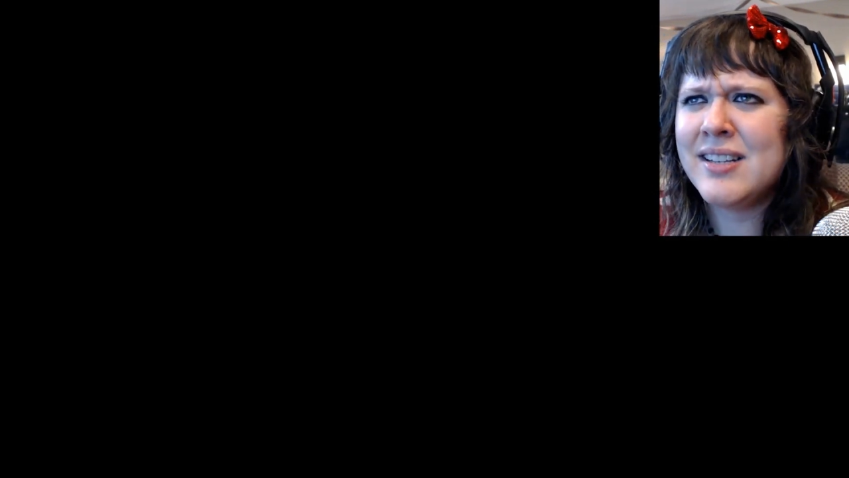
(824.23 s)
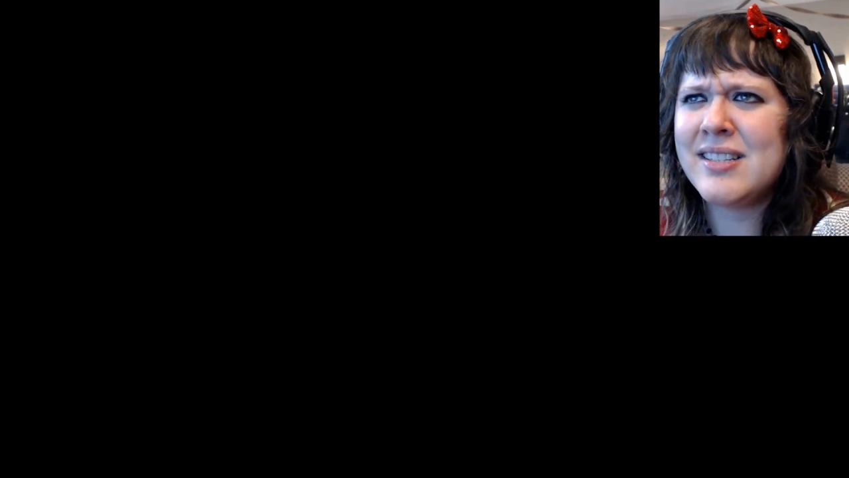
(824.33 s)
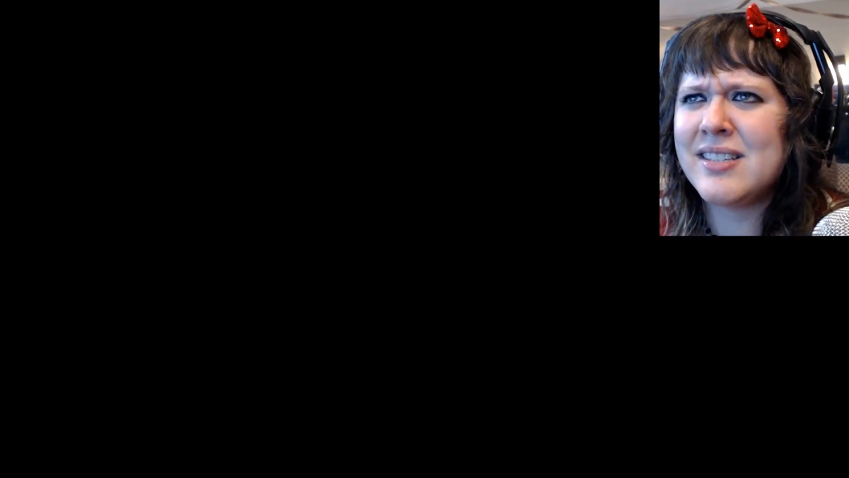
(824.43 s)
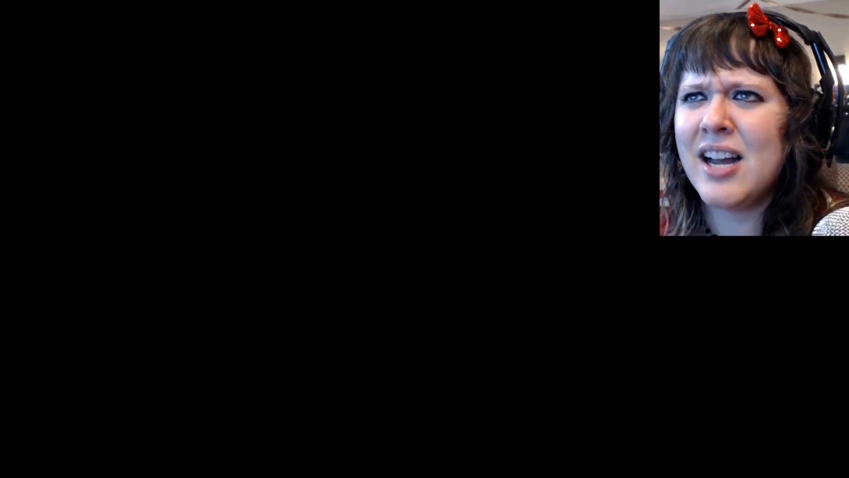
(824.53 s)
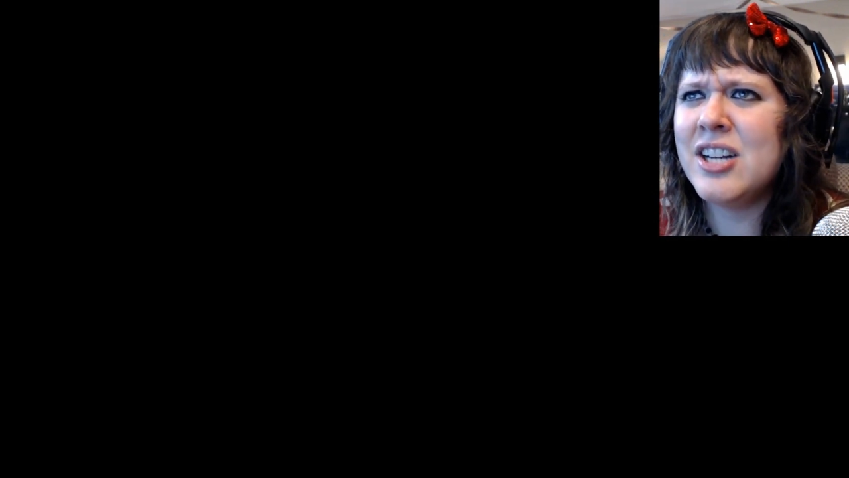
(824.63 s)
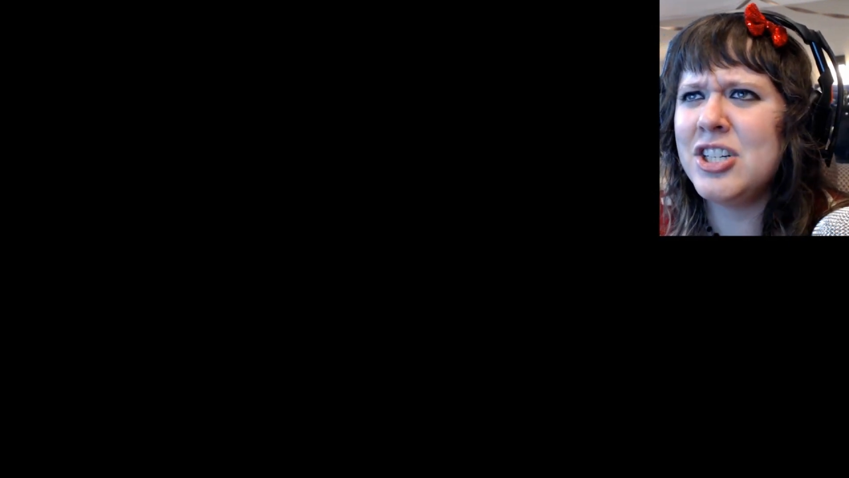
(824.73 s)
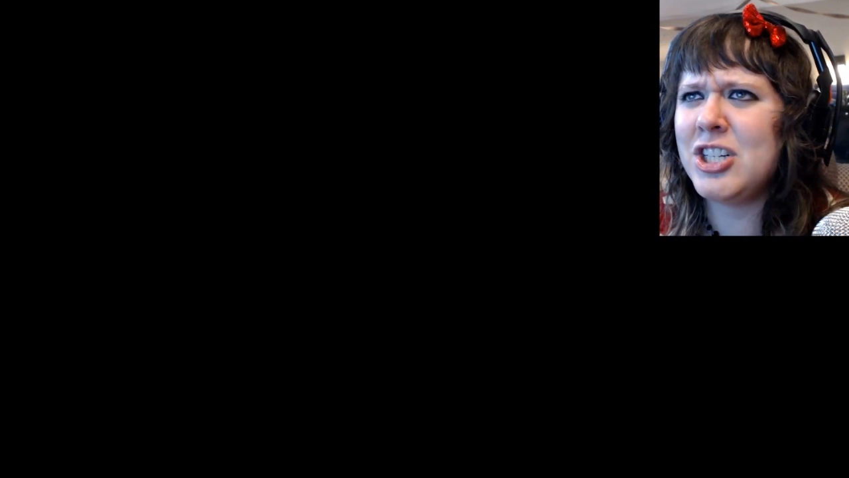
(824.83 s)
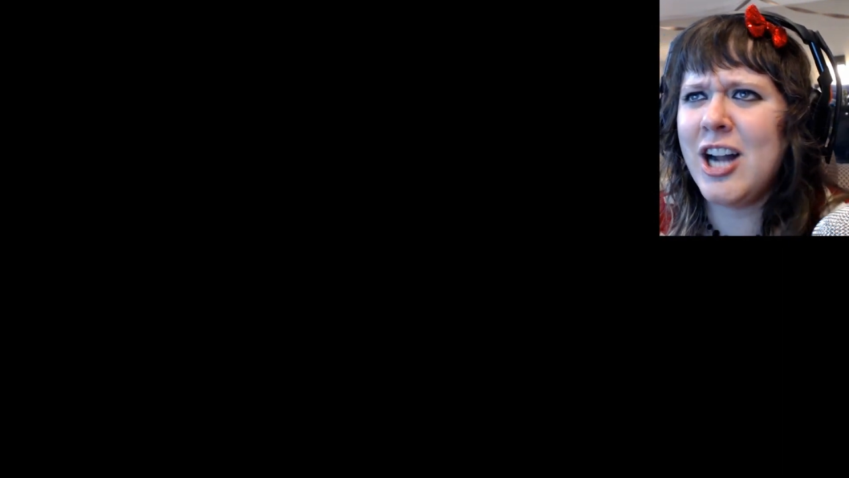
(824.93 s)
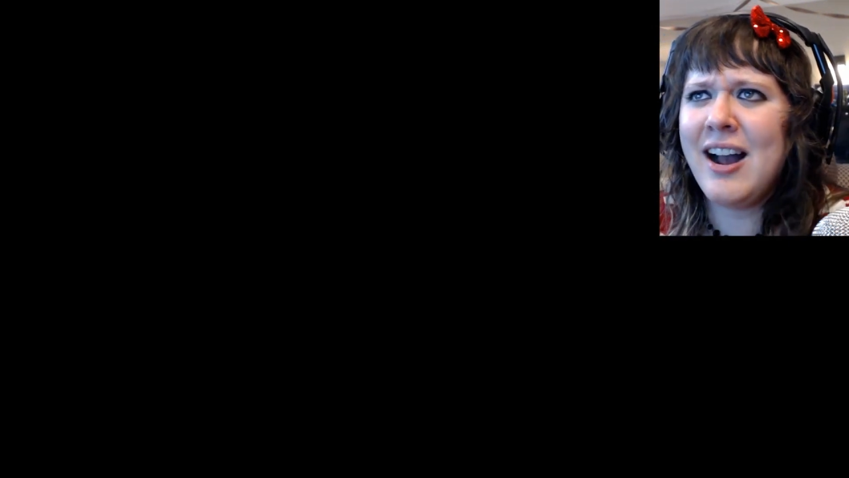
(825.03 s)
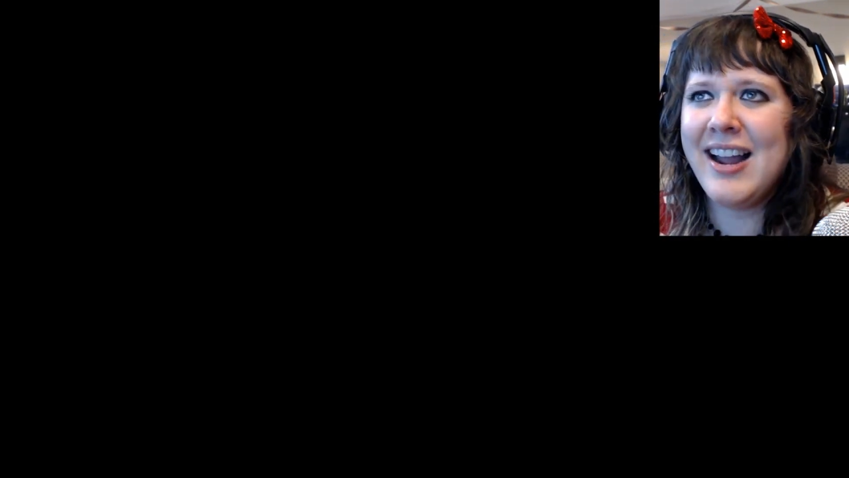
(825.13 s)

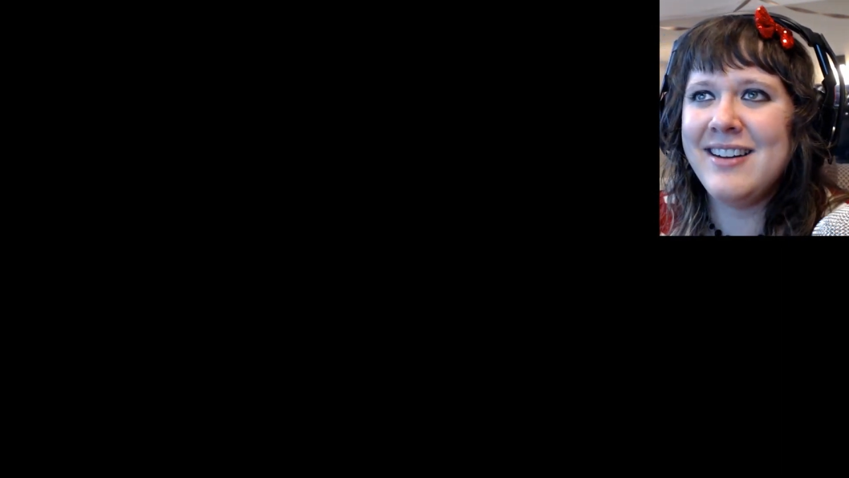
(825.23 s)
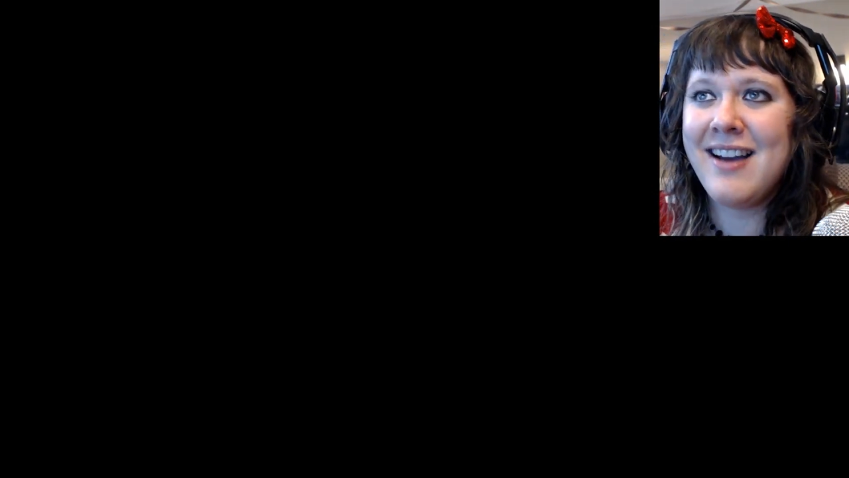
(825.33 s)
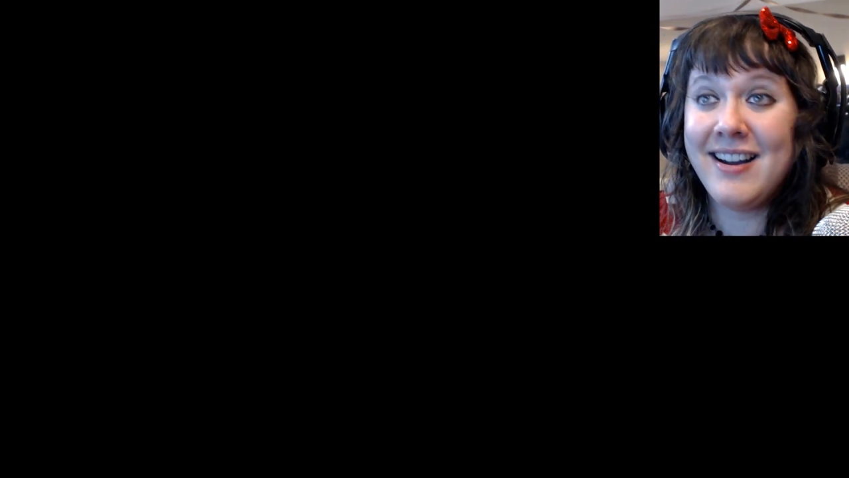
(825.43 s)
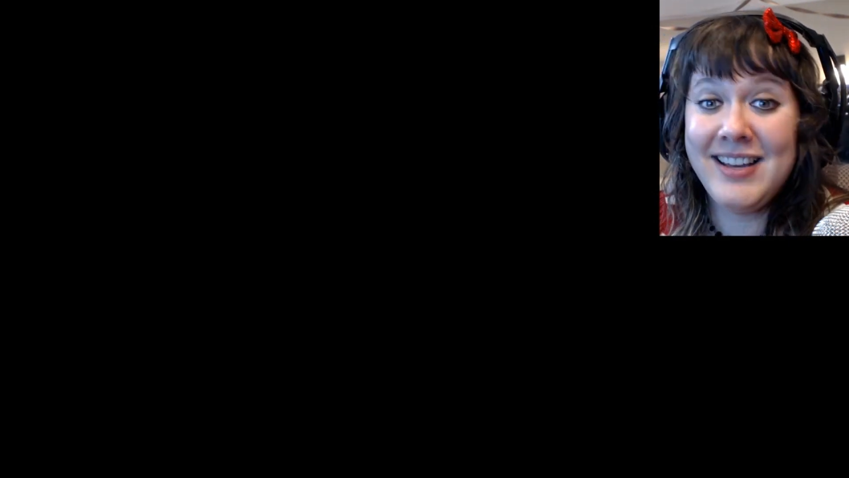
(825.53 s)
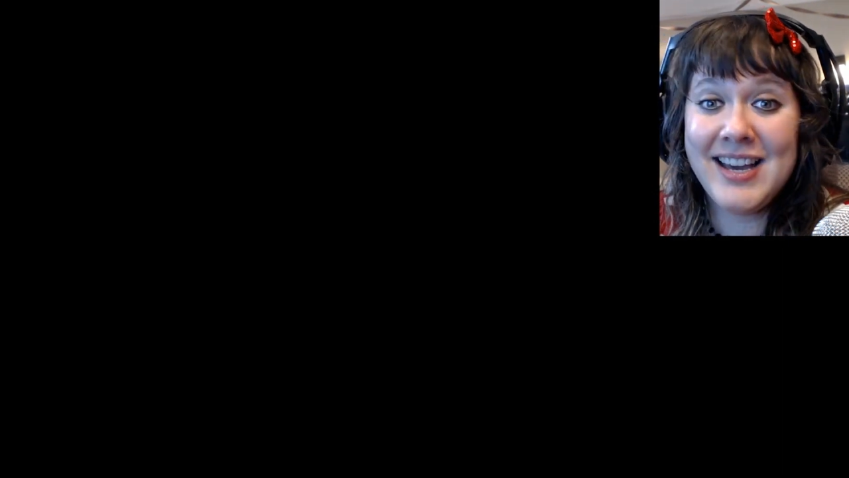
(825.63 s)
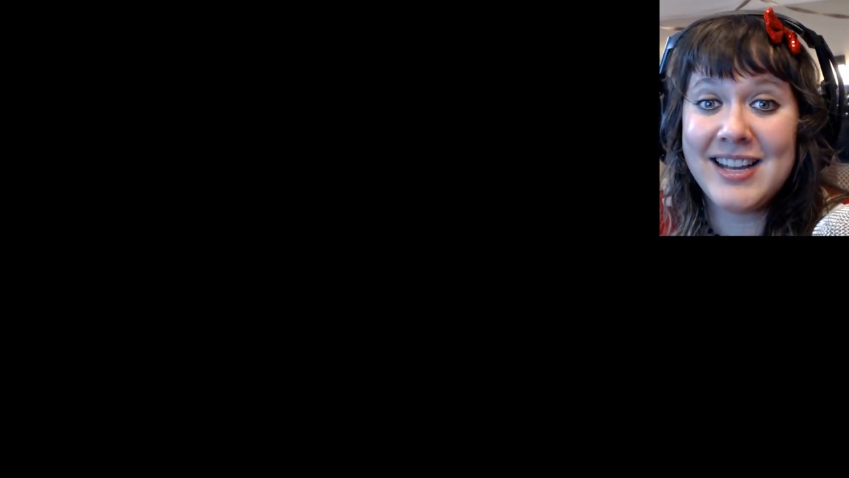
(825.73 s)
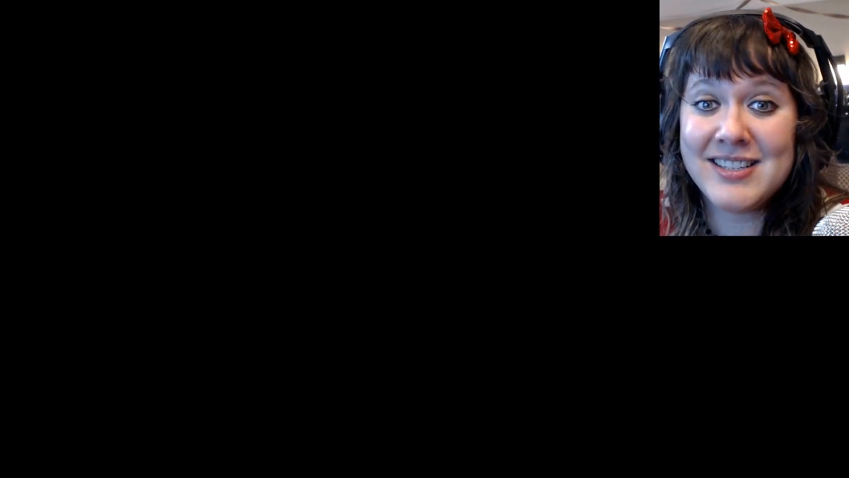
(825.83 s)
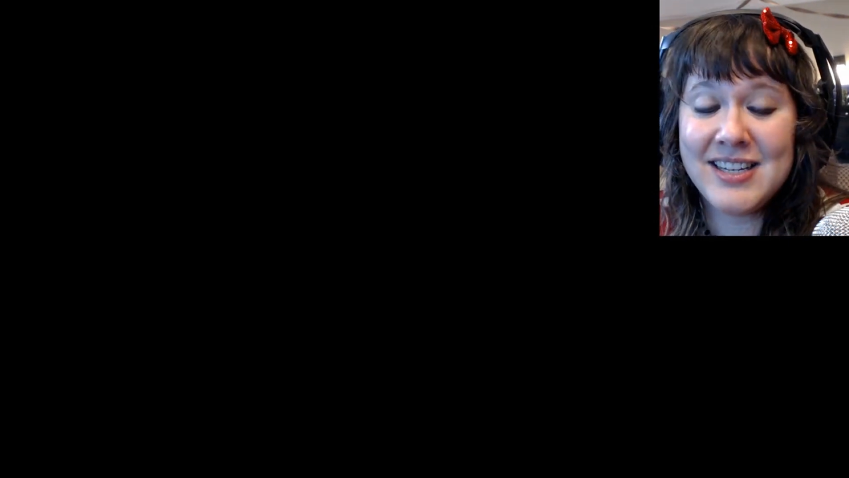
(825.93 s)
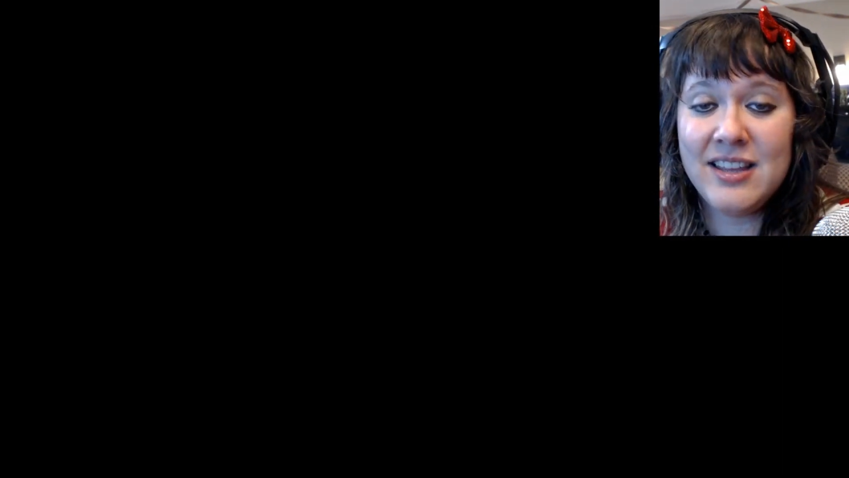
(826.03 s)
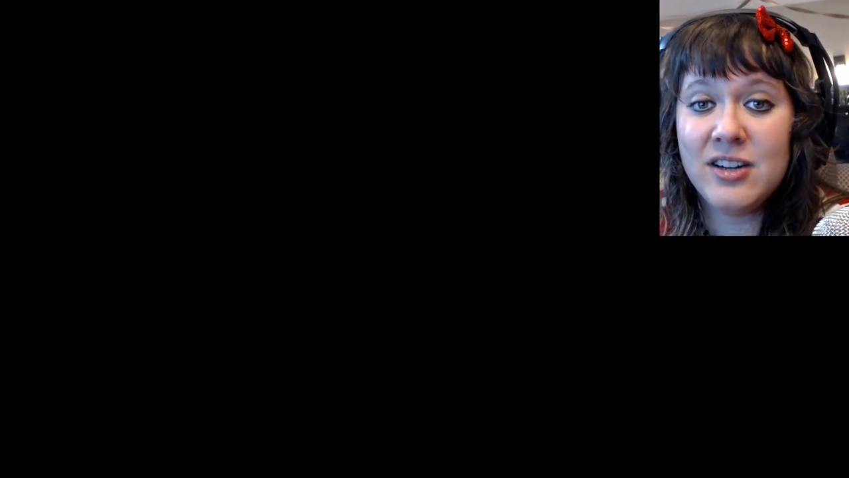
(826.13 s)
Sunshine dot E X E.